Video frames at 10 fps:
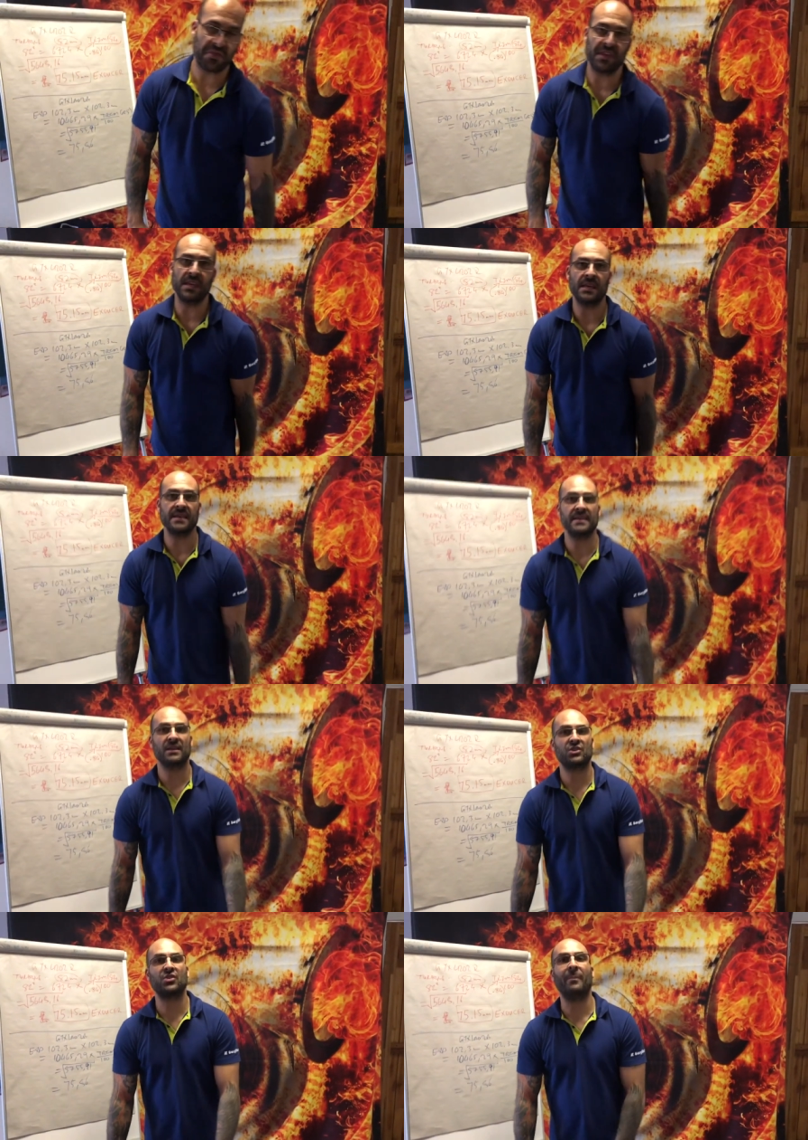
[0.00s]

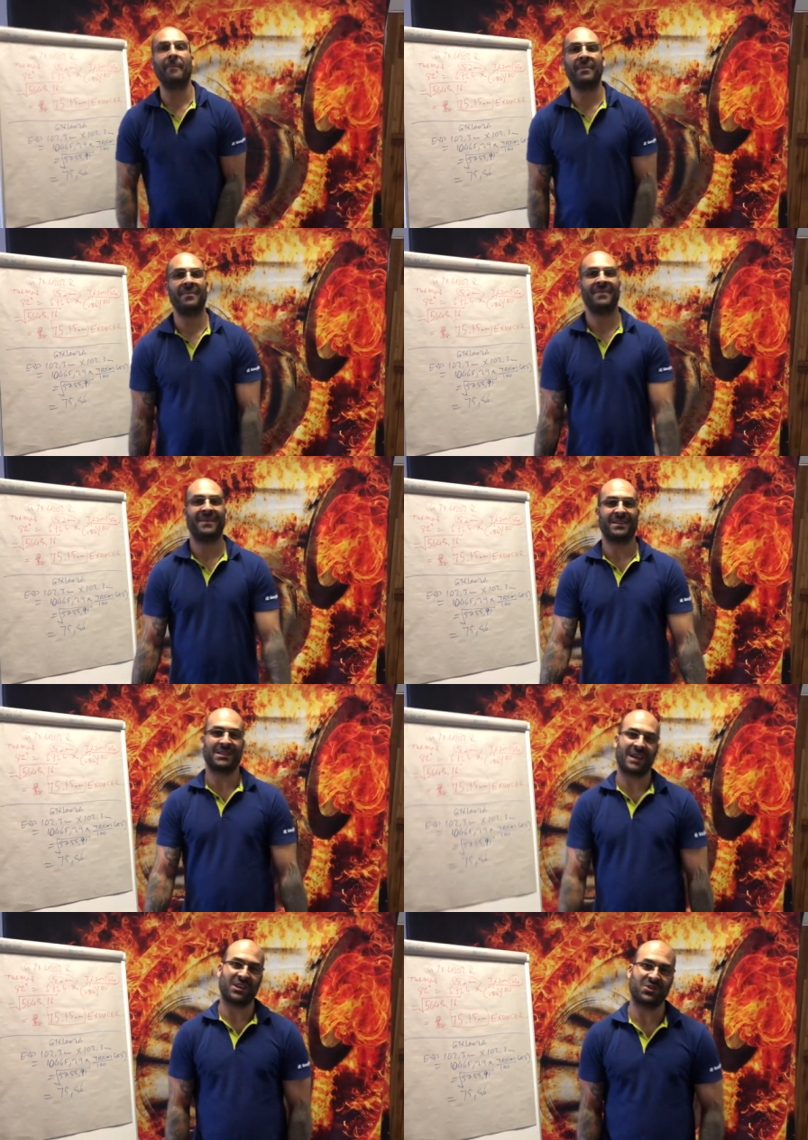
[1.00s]
the Trim
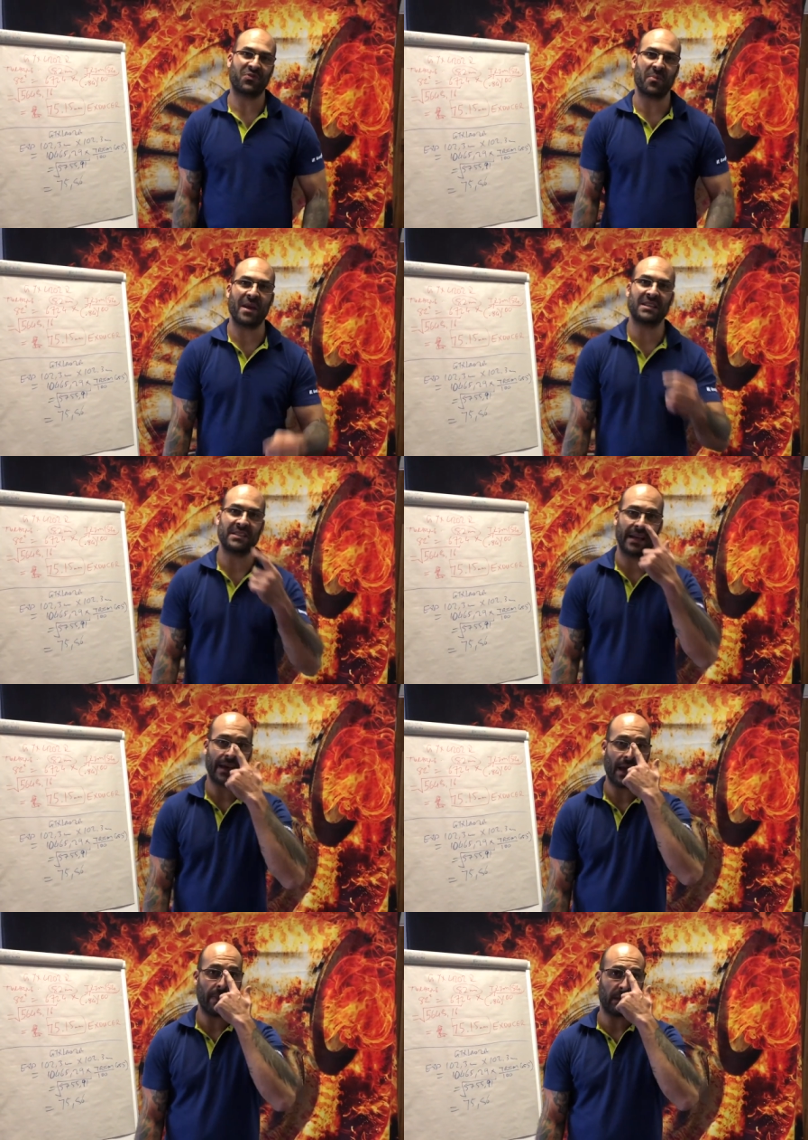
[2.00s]
discussion from
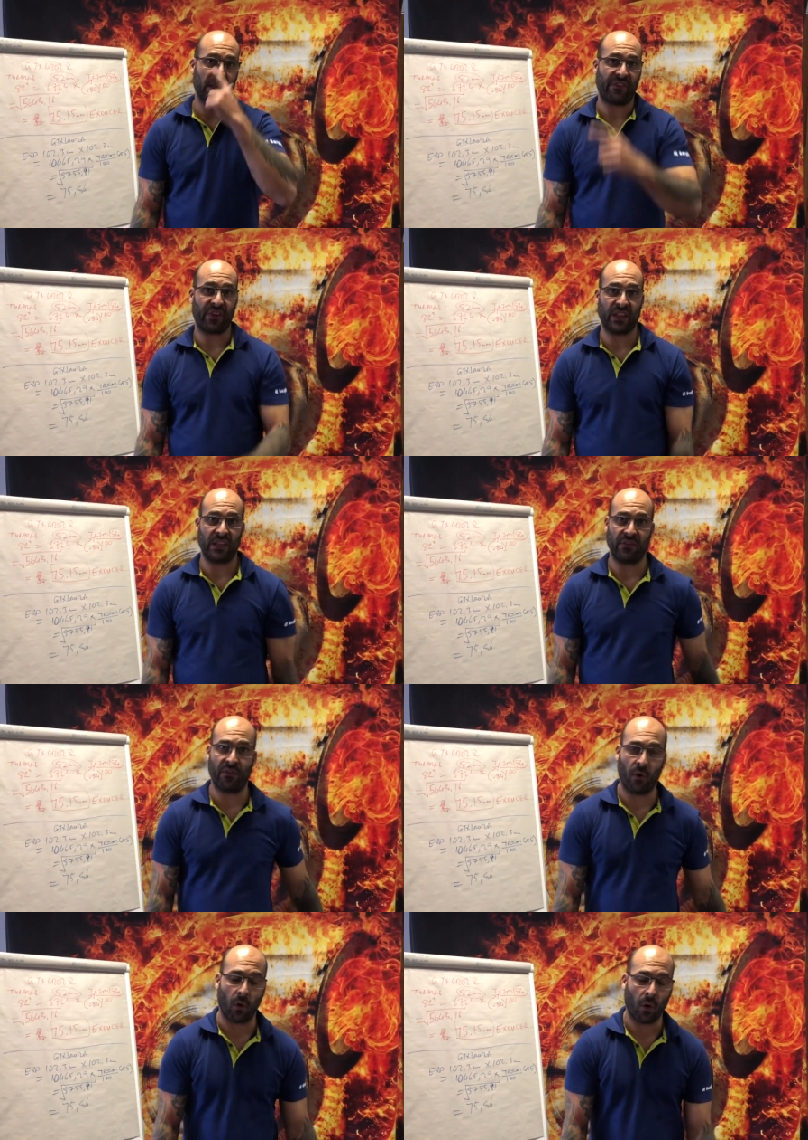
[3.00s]
yesterday and the T three T
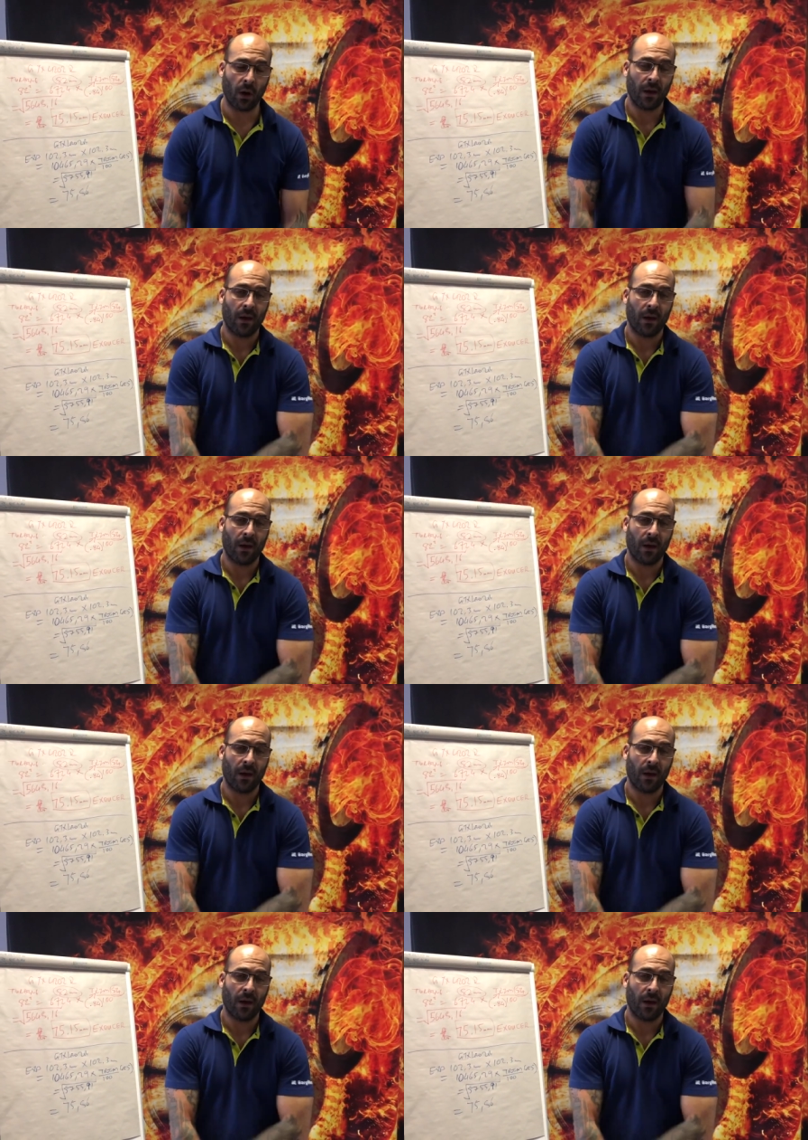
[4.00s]
four.